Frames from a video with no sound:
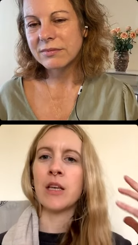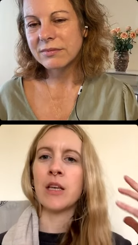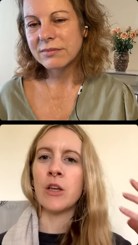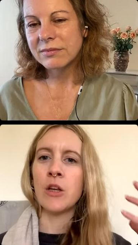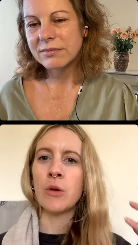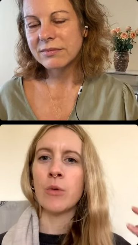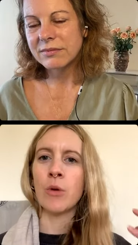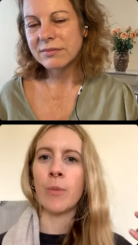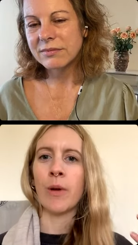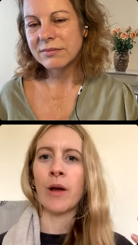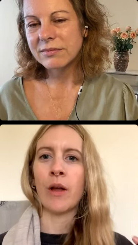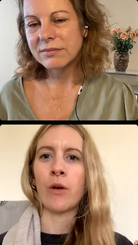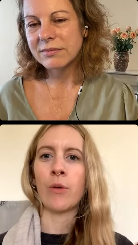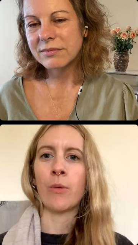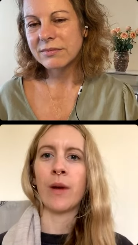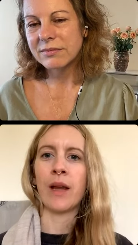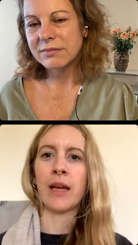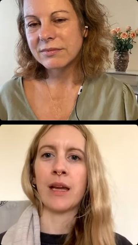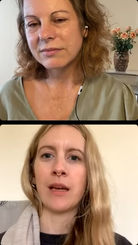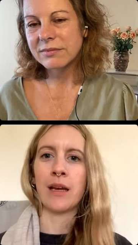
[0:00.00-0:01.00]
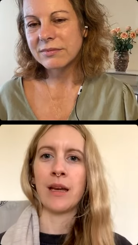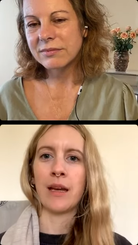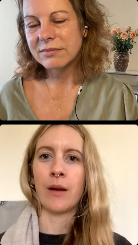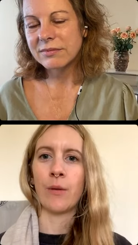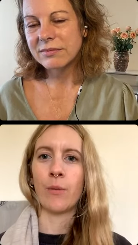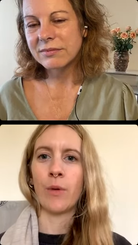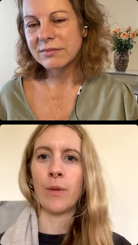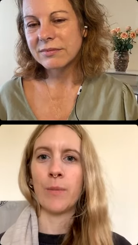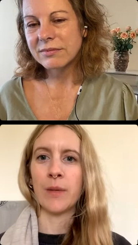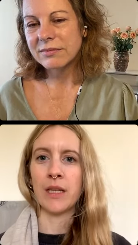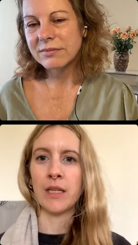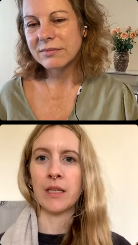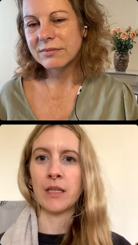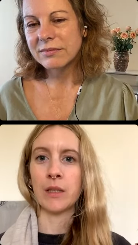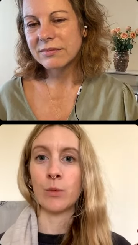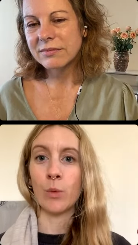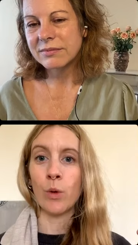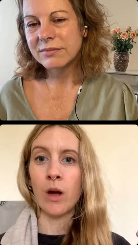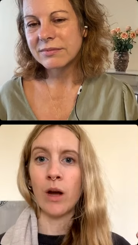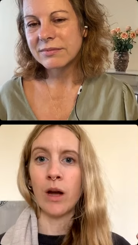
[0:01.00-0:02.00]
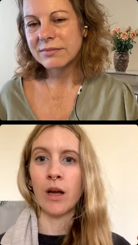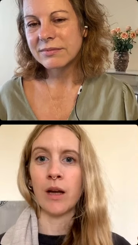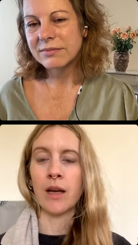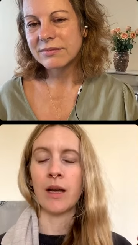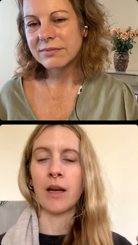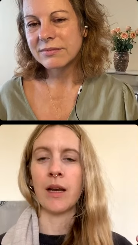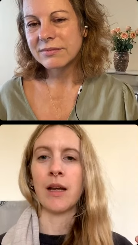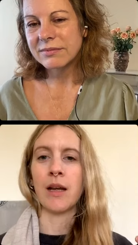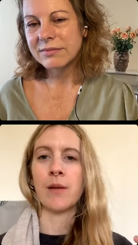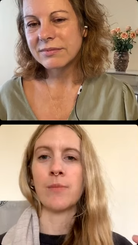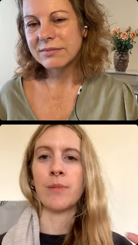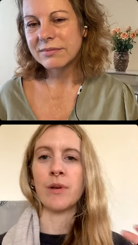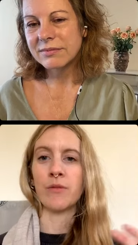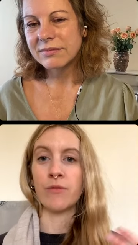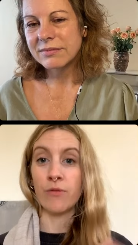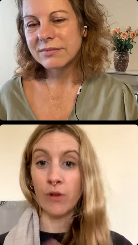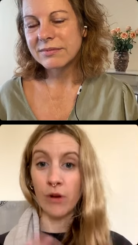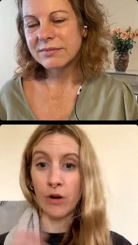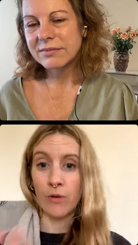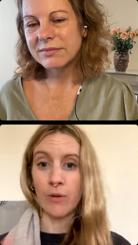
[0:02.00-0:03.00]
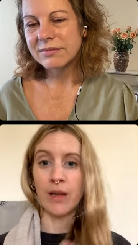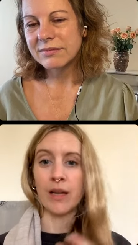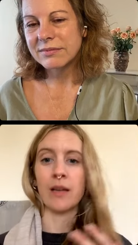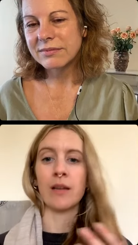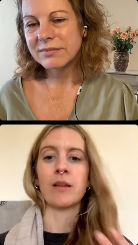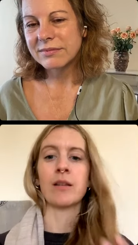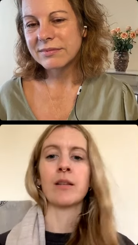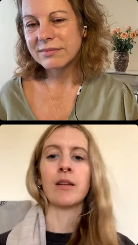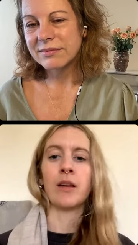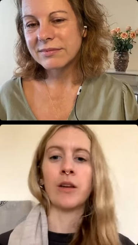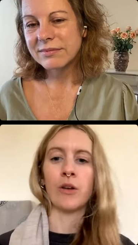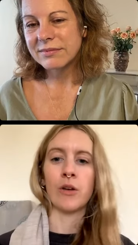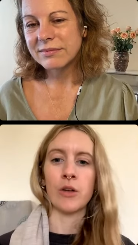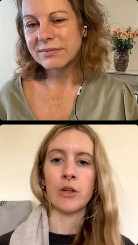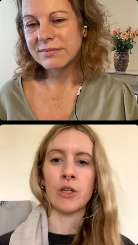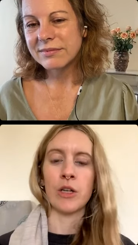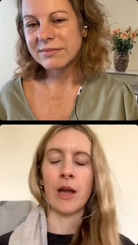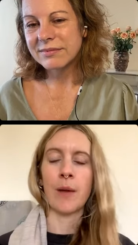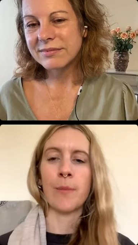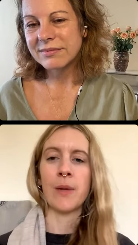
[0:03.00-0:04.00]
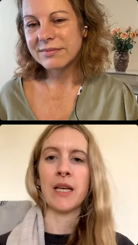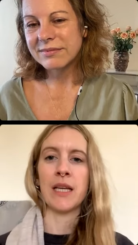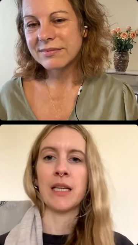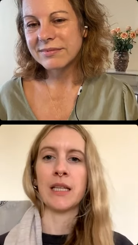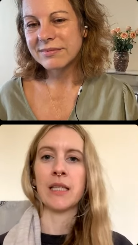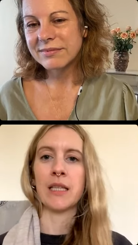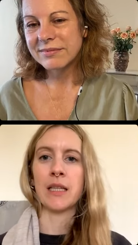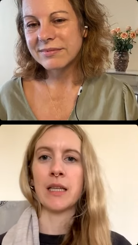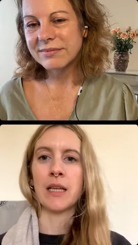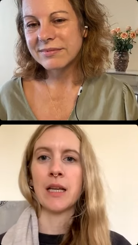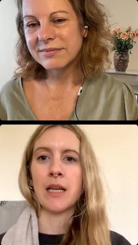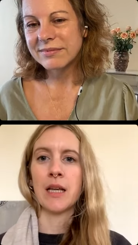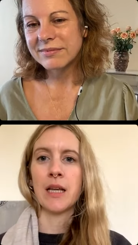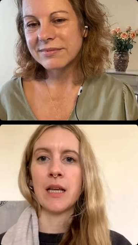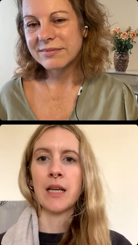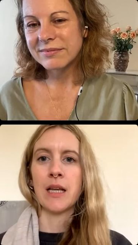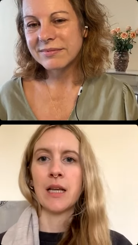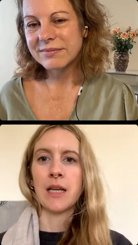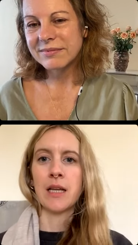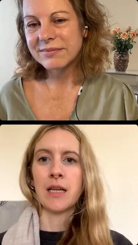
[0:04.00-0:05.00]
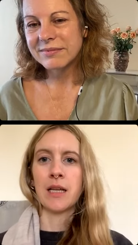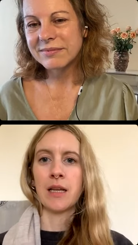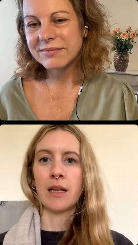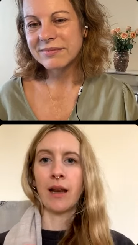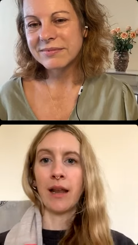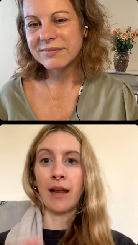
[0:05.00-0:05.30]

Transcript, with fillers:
Speaker 1: about Awakening Women's work, and I had been following, Shamali's like